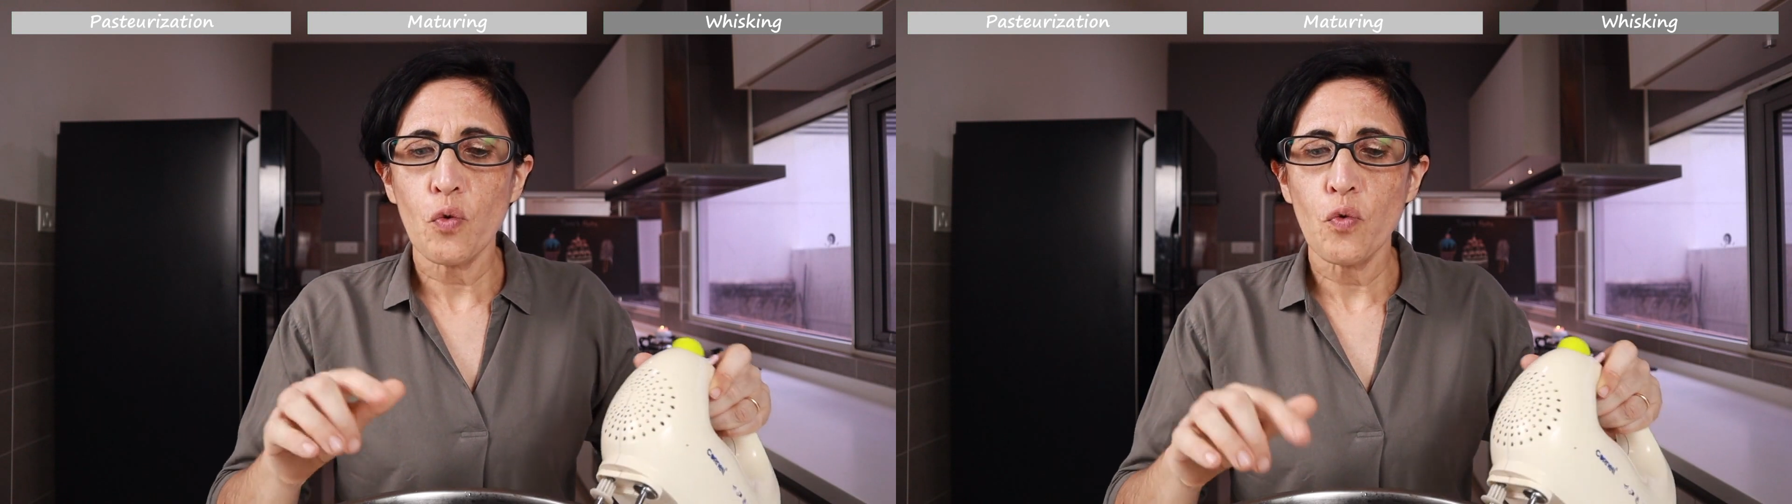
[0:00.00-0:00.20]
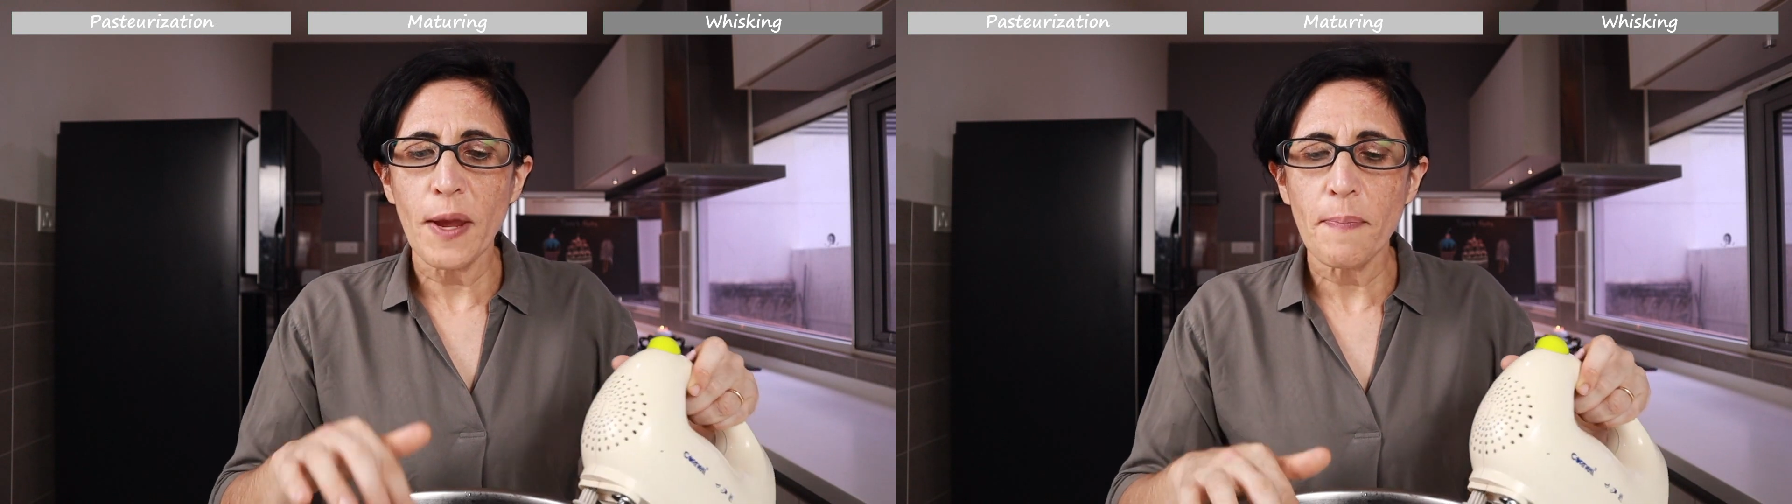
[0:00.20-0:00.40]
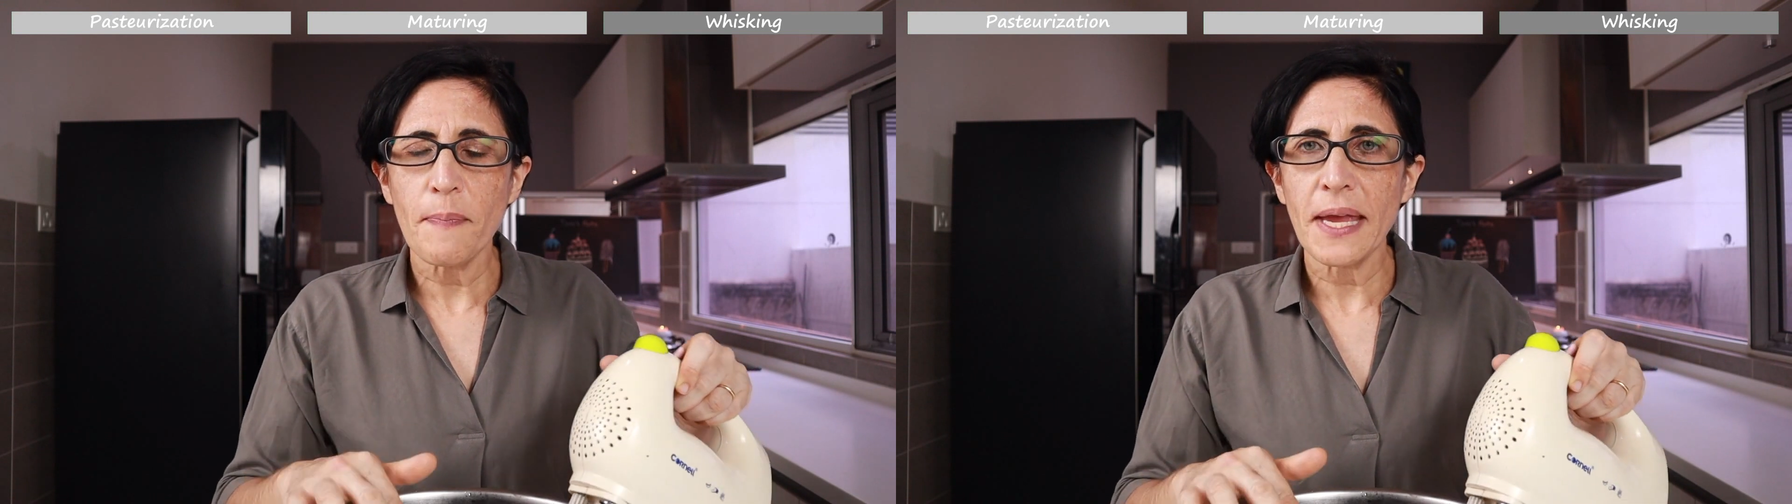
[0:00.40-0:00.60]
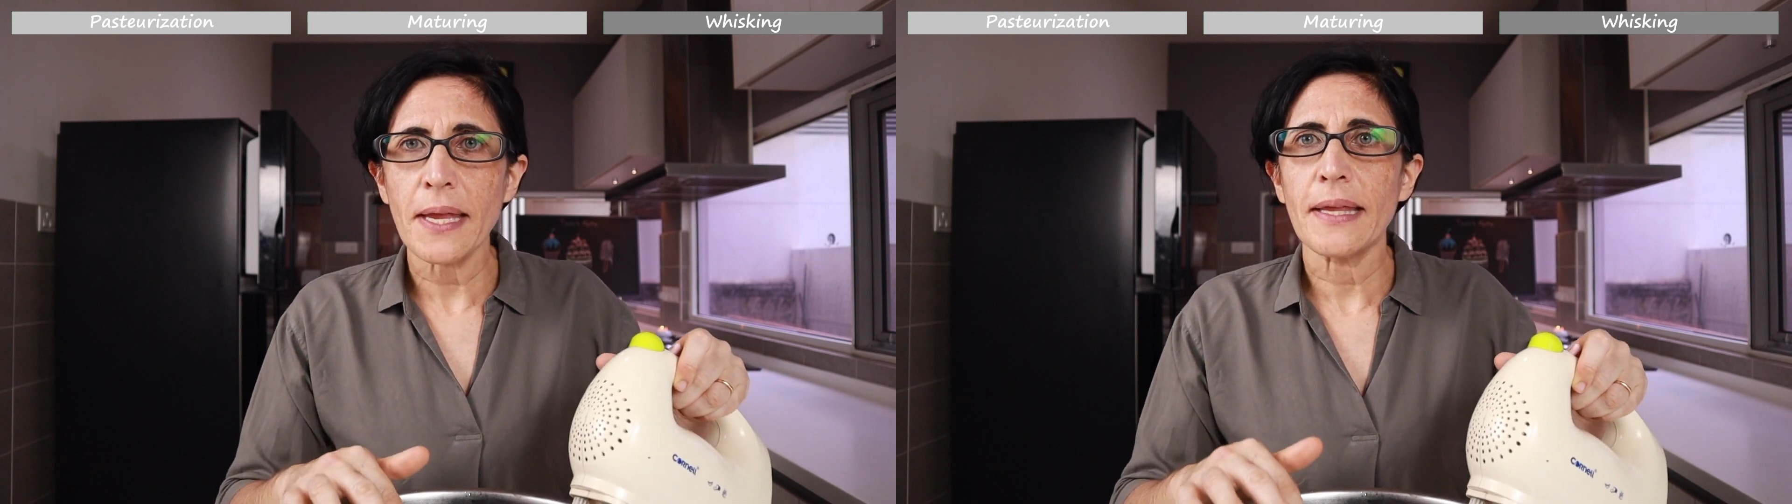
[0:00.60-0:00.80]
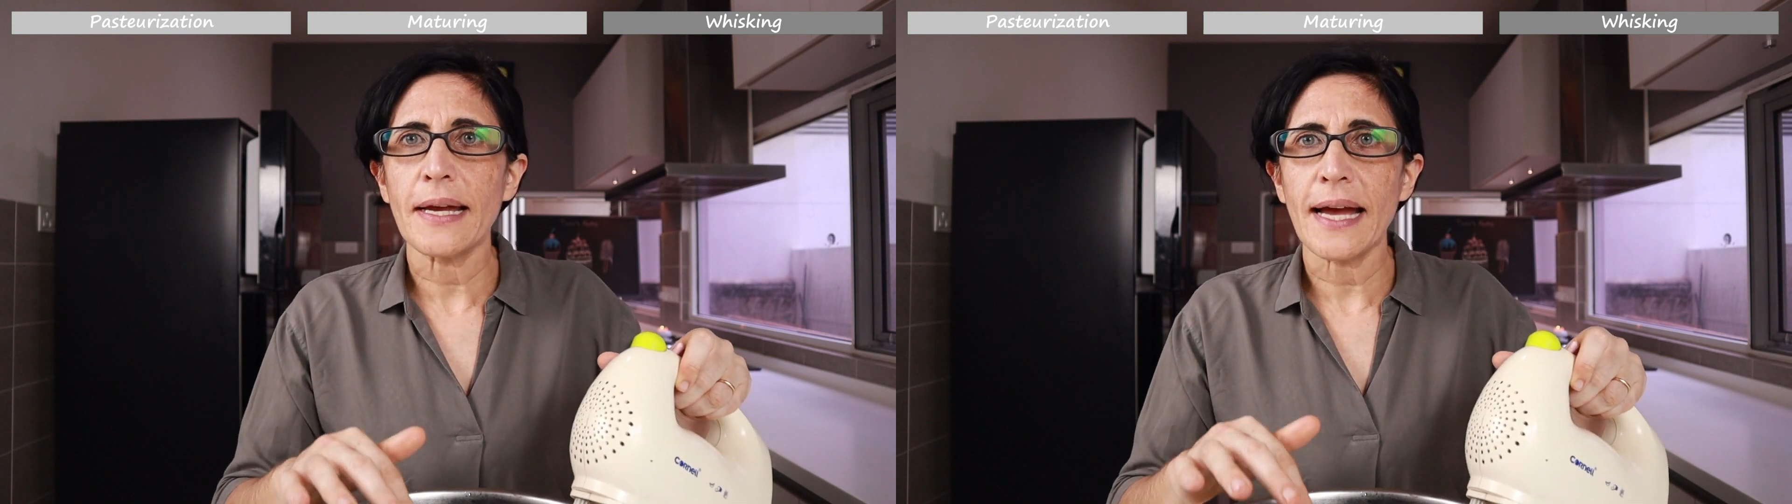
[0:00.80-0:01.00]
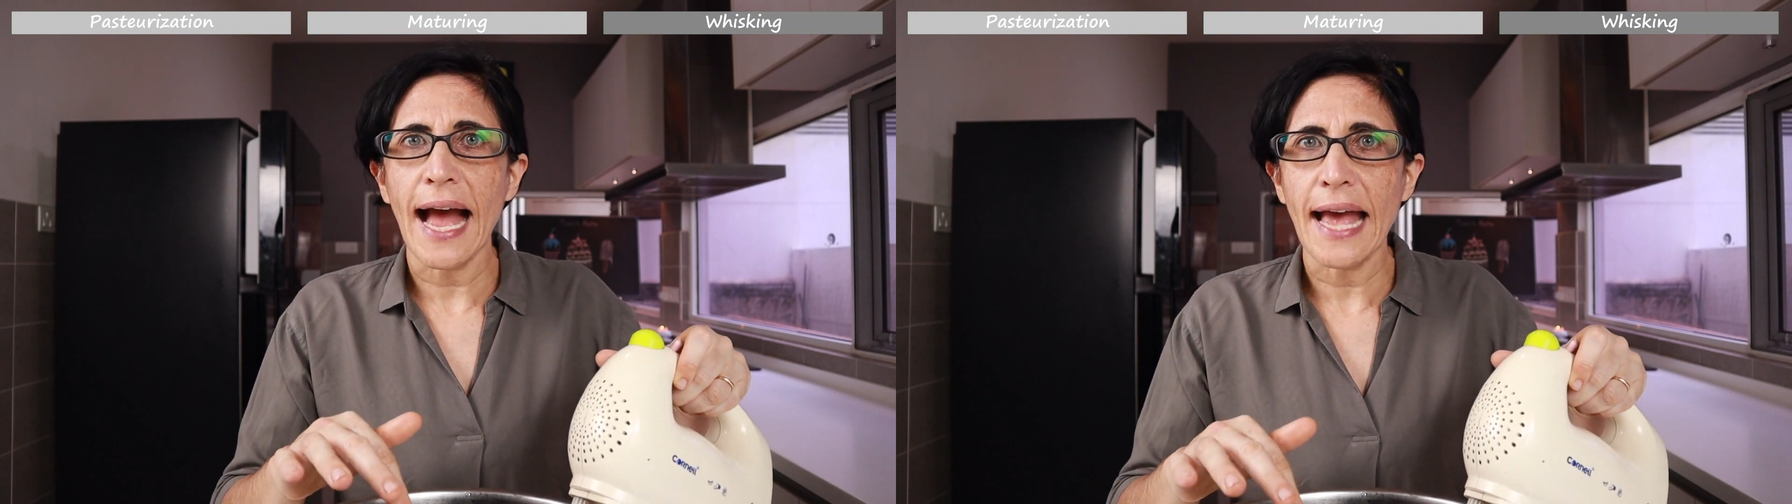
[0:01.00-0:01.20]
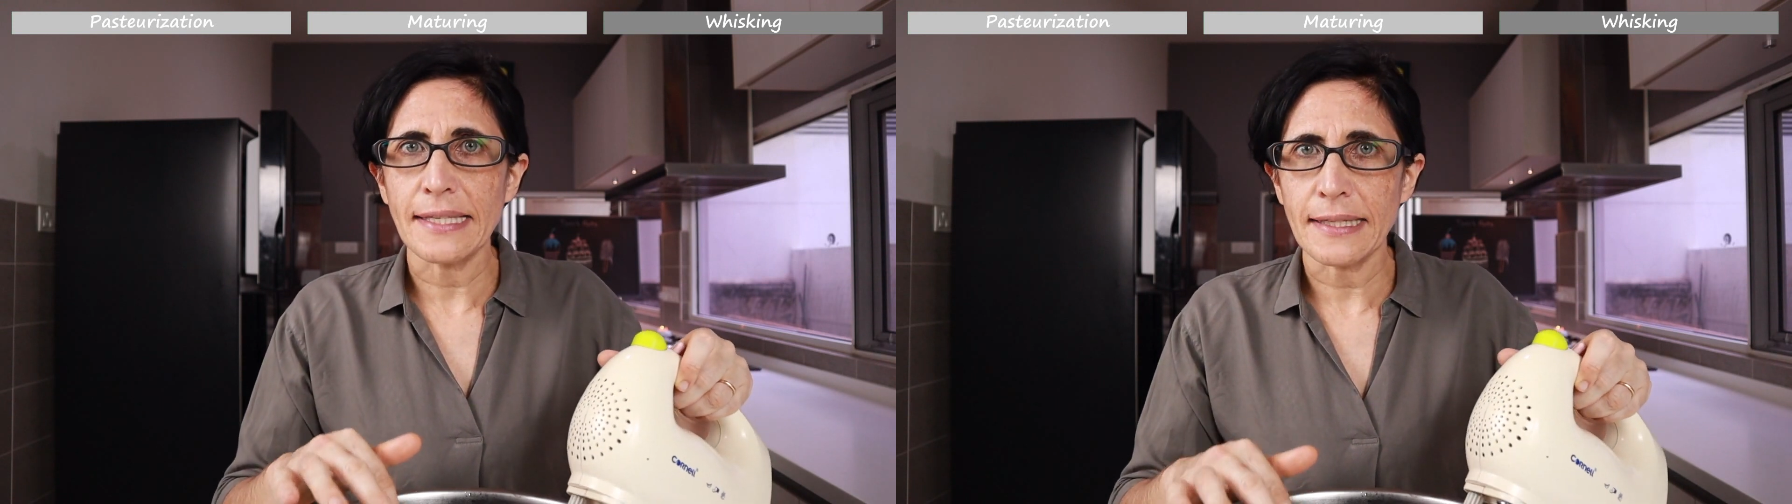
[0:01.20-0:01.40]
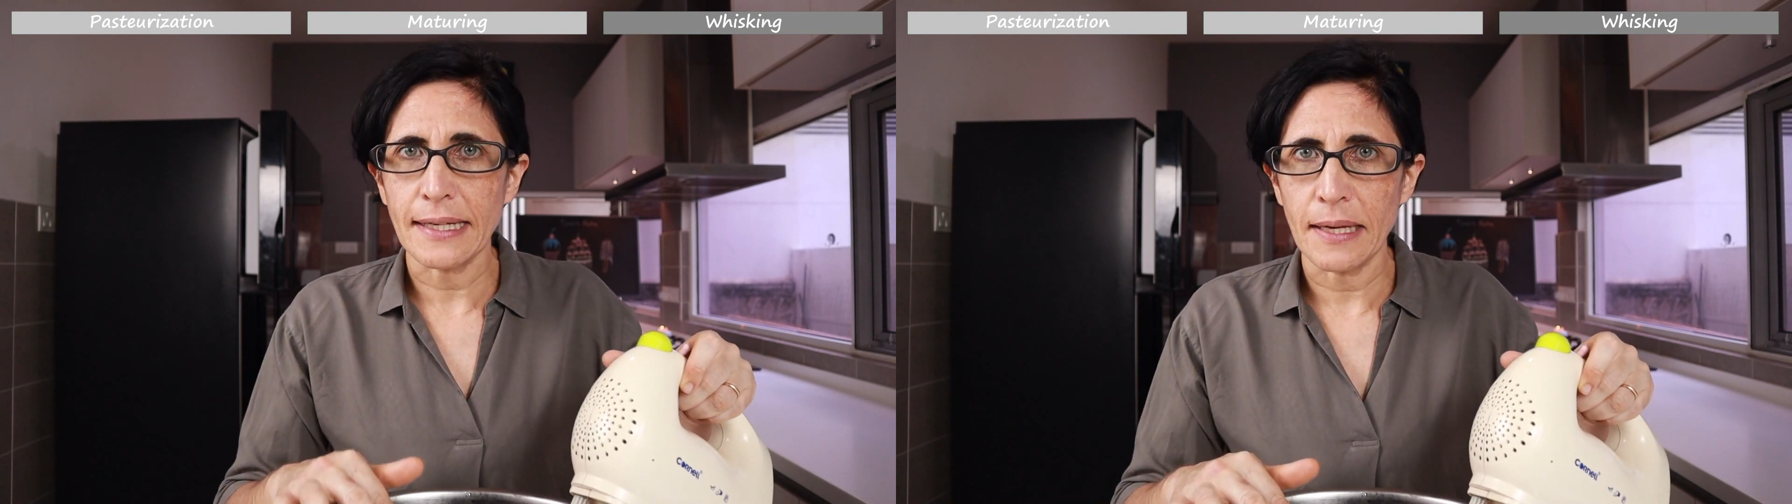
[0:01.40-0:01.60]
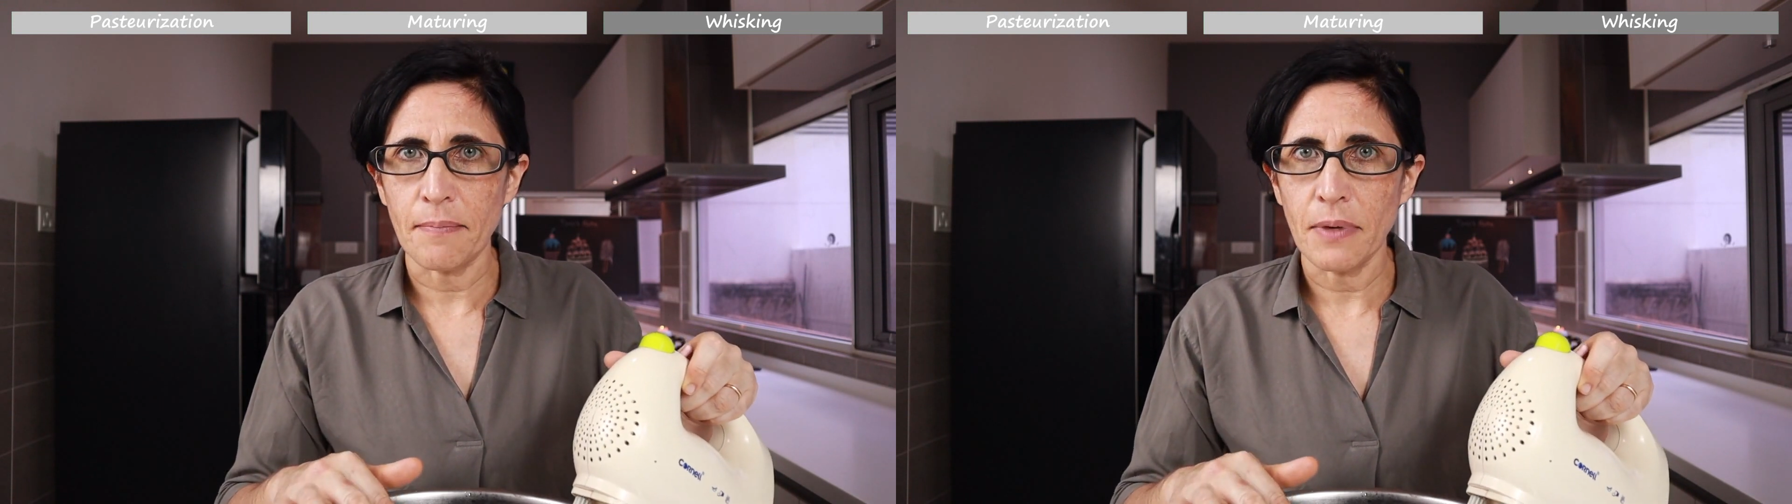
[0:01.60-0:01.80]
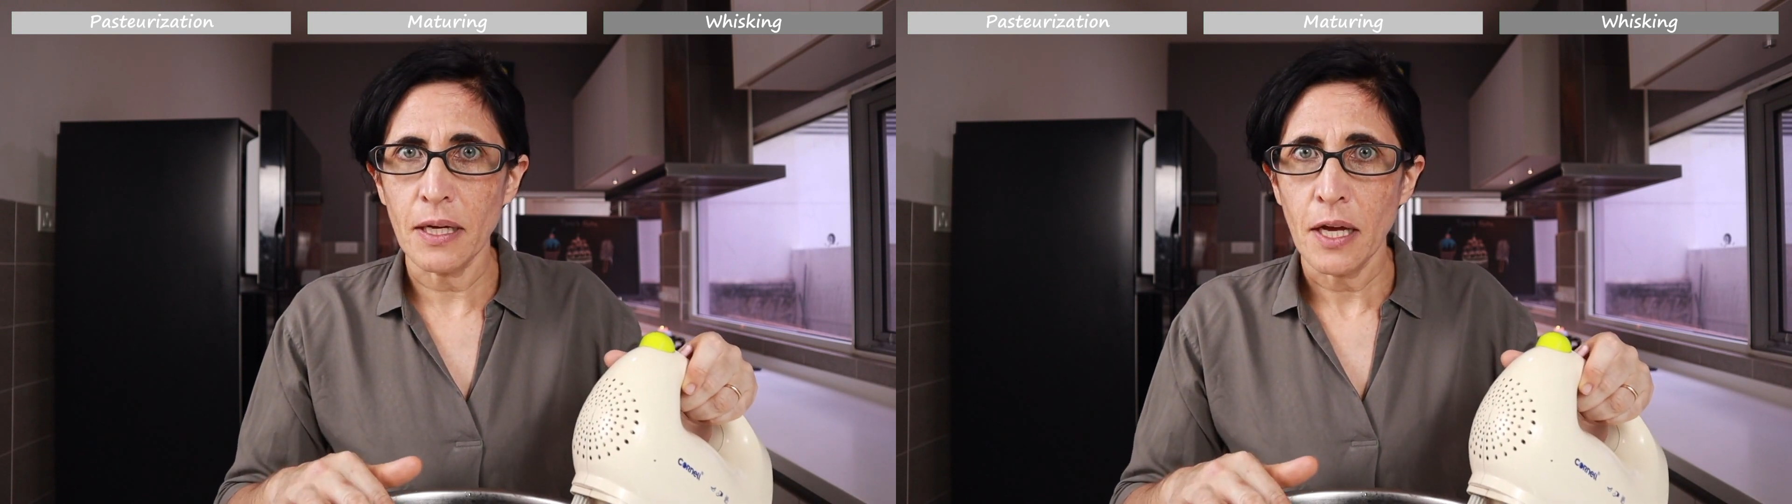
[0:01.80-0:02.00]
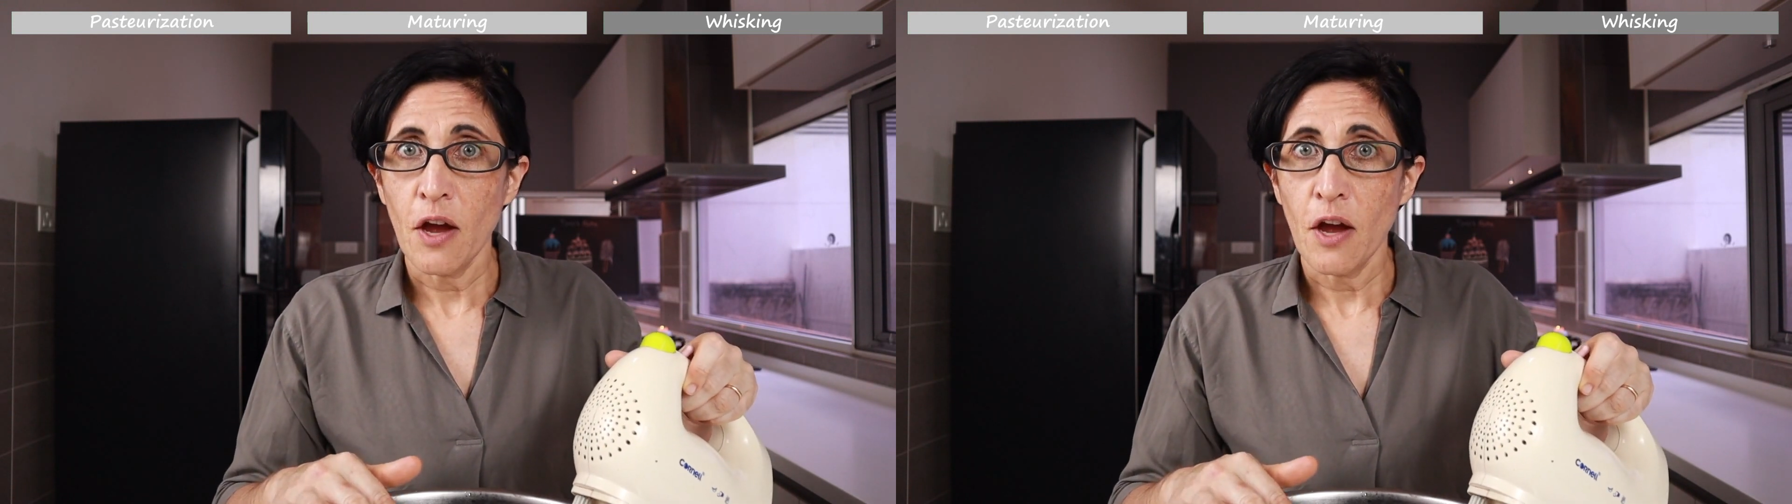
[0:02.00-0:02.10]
whipping the ice cream,